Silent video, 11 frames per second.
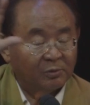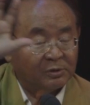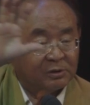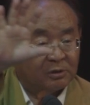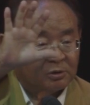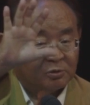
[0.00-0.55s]

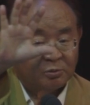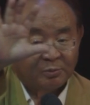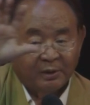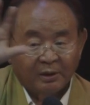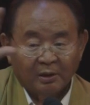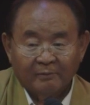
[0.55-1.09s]
which the true
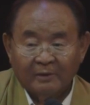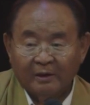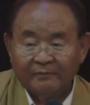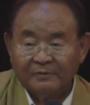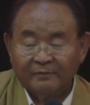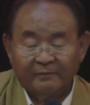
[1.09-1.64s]
meaning of
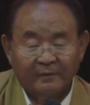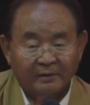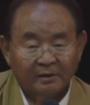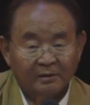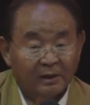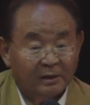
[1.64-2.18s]
life is
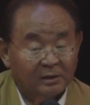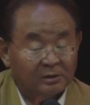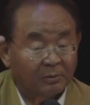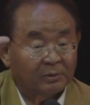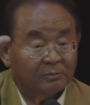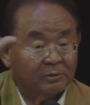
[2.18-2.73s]
reflected. Death is
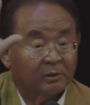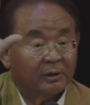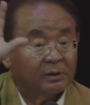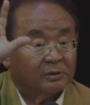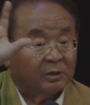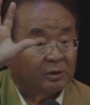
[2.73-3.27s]
one of the
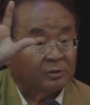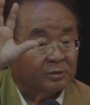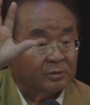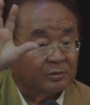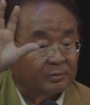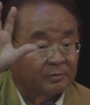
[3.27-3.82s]
greatest teachers.